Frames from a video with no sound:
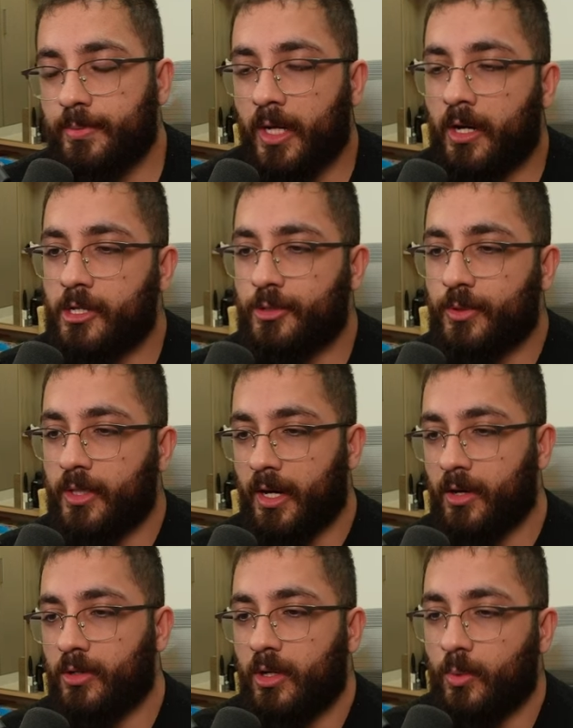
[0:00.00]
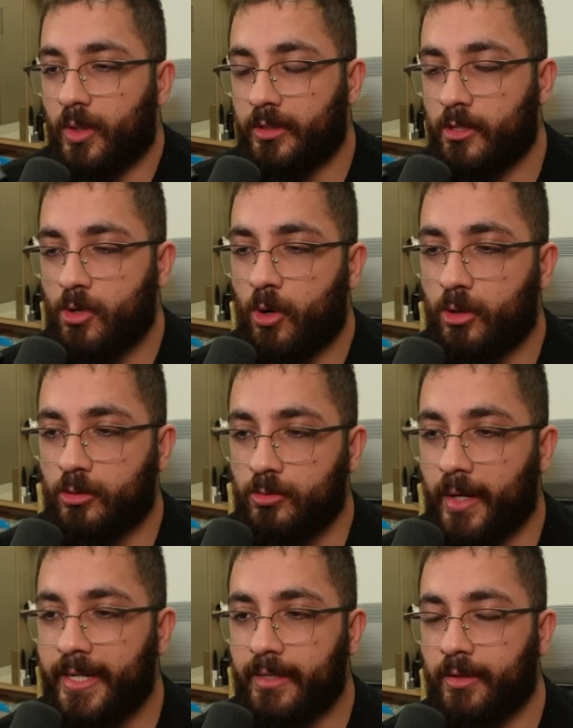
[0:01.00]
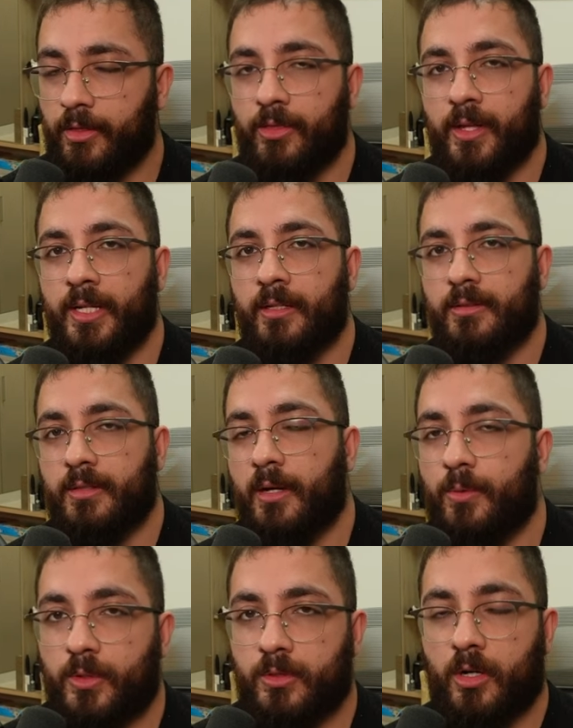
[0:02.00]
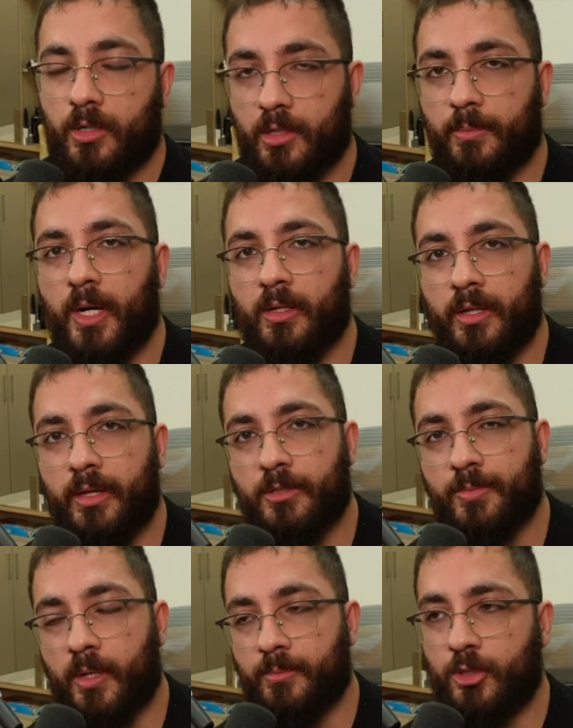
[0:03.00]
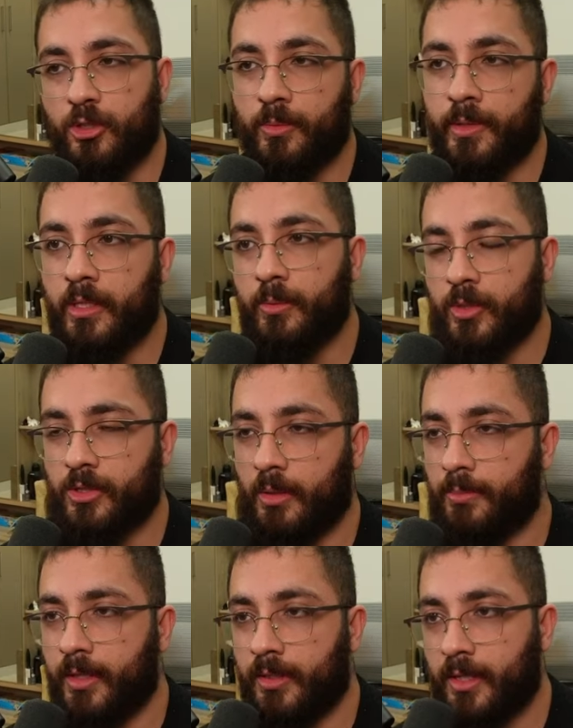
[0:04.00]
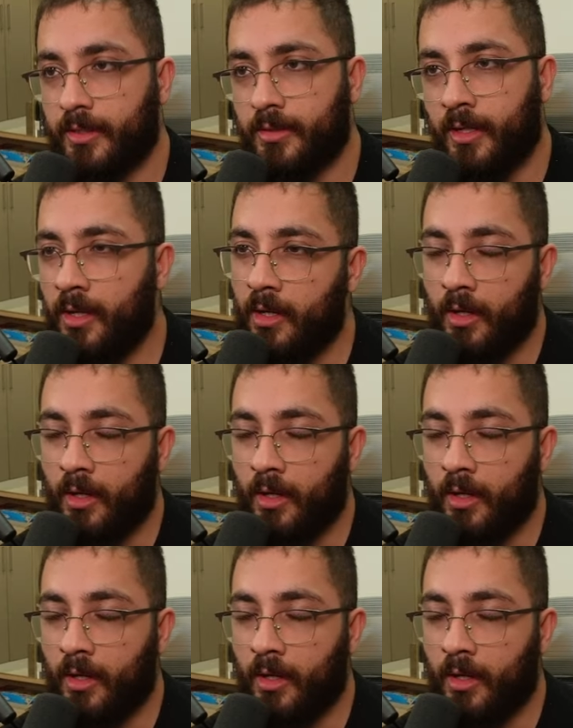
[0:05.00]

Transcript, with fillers: to be honest with you, I don't know what this whole Ray thing they were talking about is, but I'm assuming it was something that